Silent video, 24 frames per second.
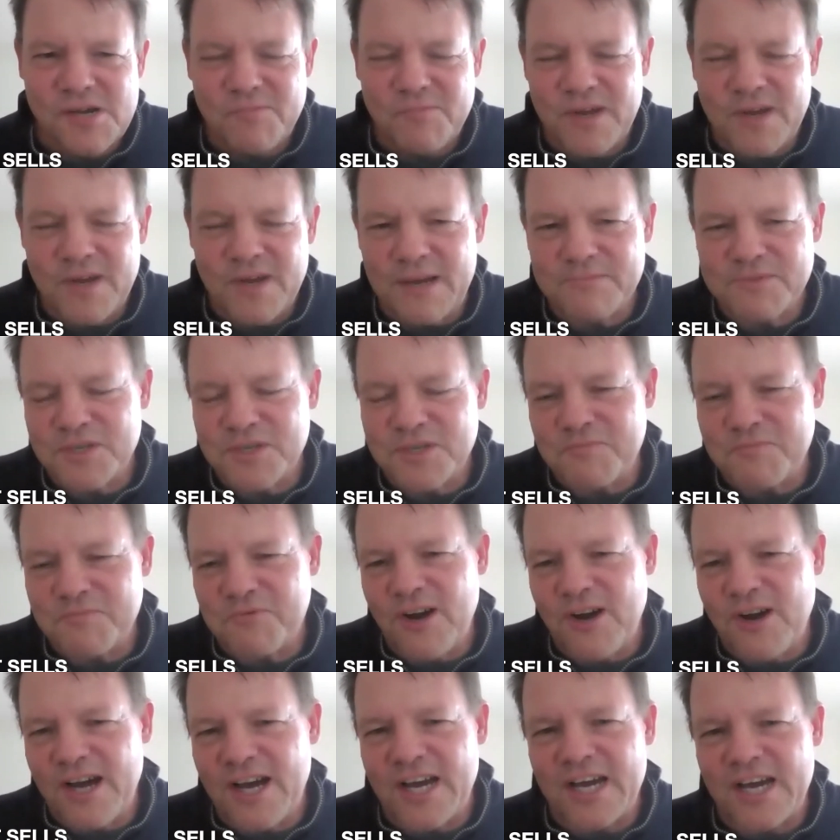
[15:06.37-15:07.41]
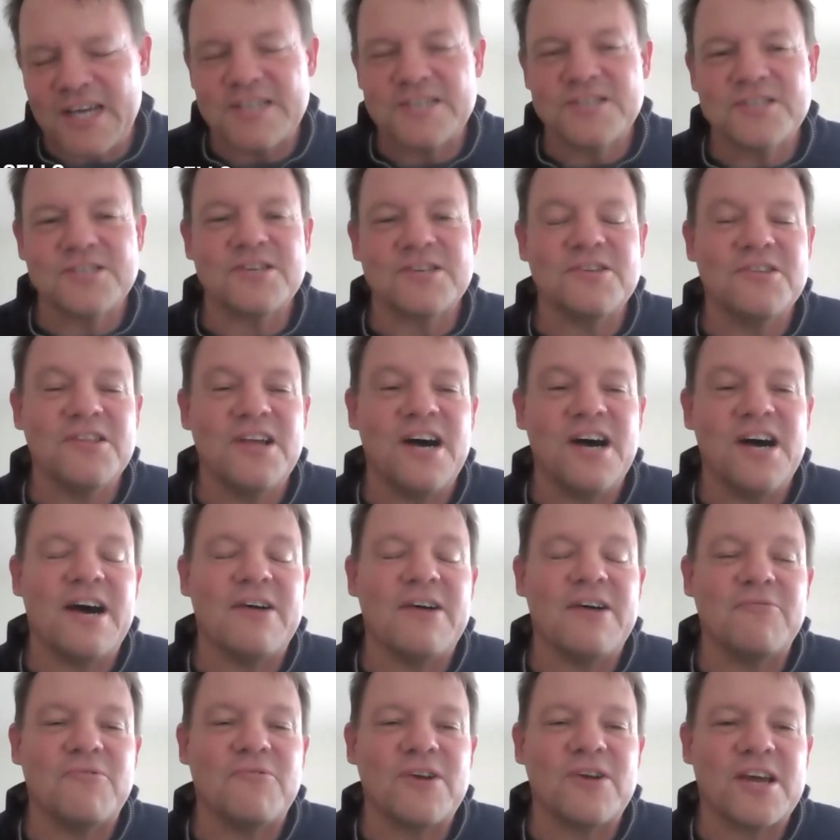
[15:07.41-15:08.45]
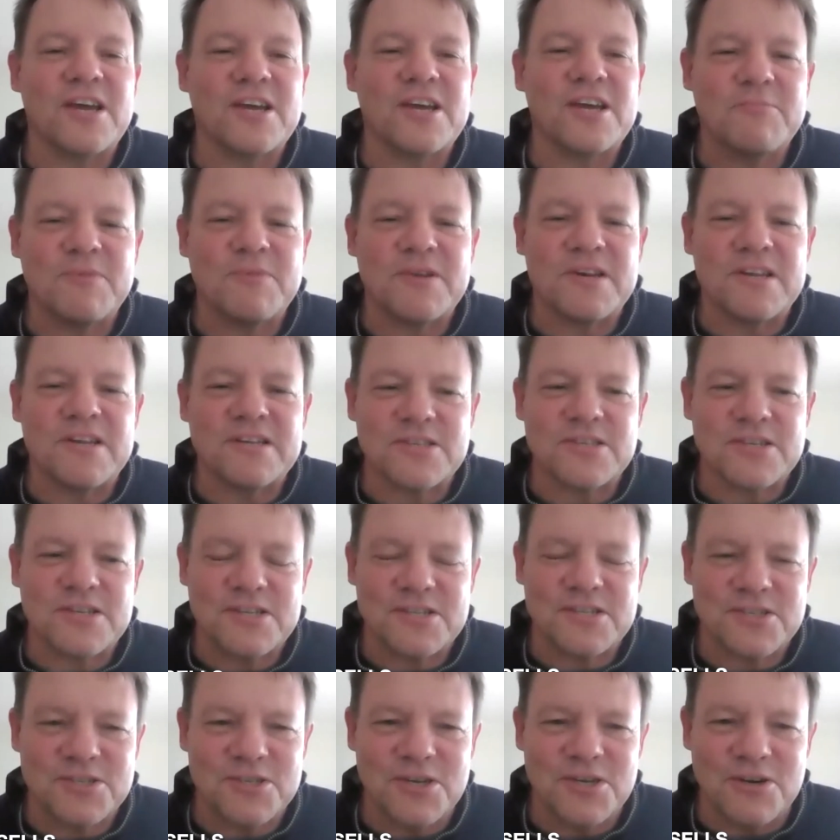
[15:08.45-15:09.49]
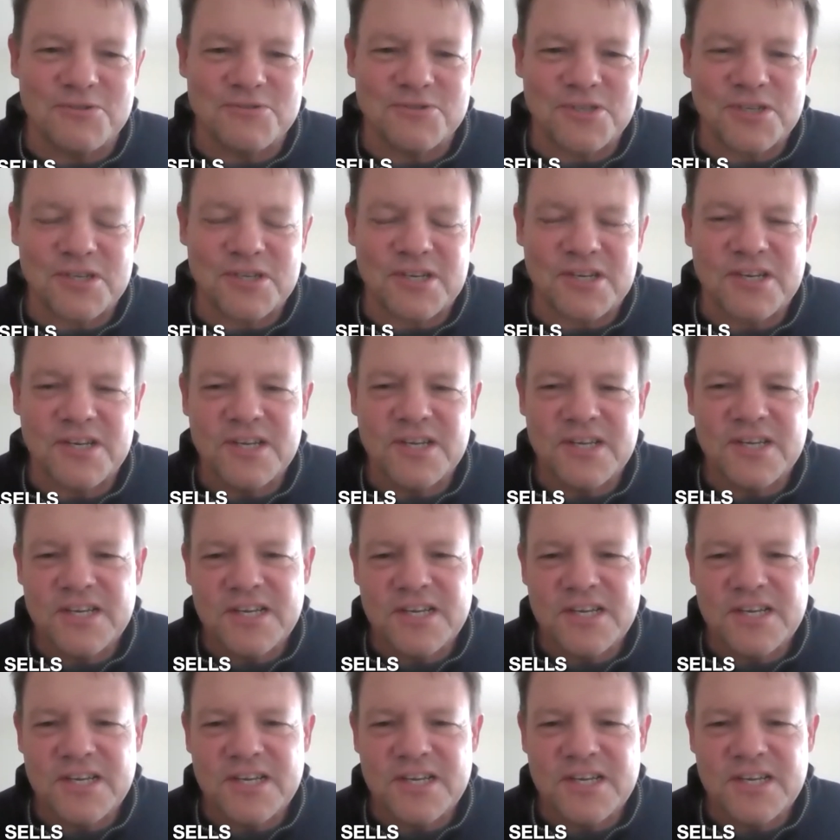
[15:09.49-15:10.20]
but I'm surprised a lot when I come in as a consultant